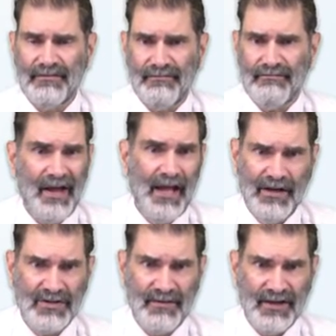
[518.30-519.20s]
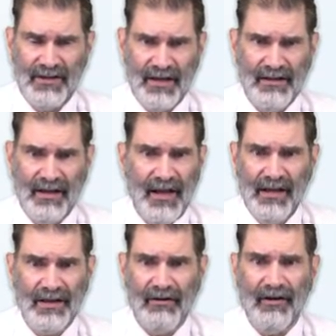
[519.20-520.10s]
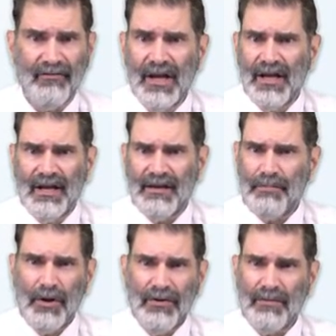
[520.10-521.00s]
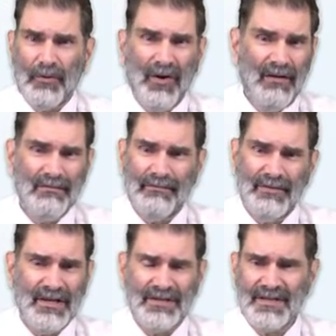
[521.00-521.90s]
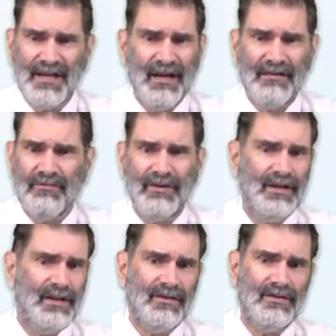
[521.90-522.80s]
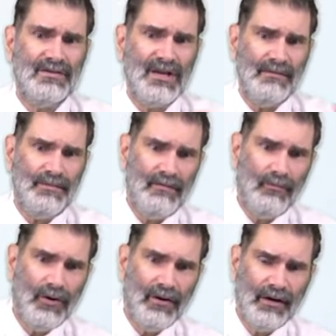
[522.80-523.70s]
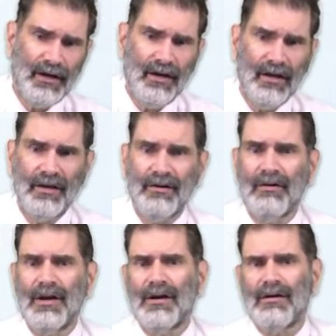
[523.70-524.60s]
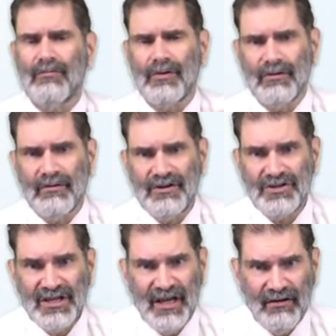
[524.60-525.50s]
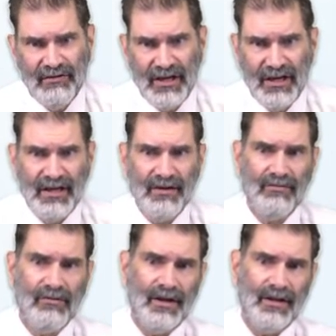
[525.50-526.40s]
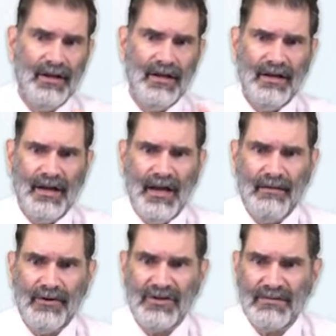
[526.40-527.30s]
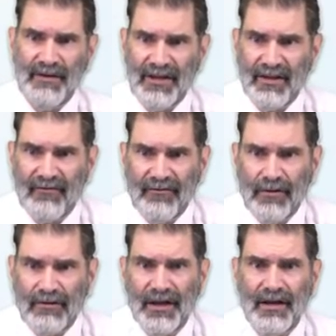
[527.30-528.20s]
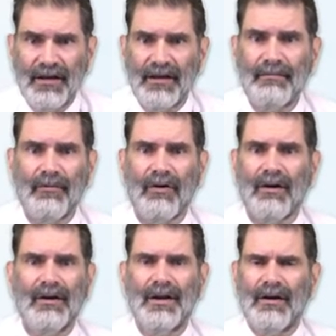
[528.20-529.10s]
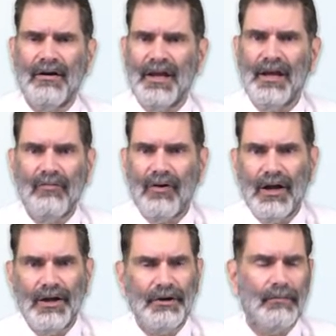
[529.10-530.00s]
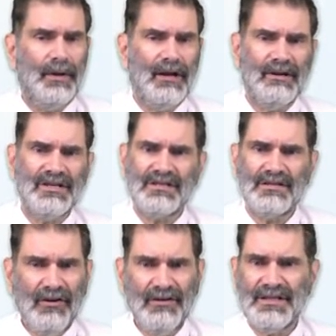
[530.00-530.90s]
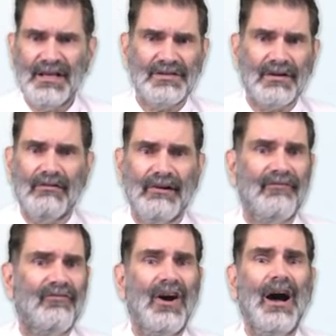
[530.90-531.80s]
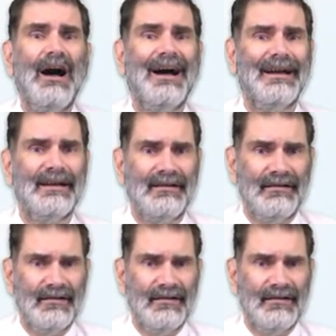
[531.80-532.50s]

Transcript: management and lack thereof. And part of the problem is that with J.P. Morgan, with Orange County, with Hammersmith and Fulheim, or Enron or Barings, as long as things are going fine,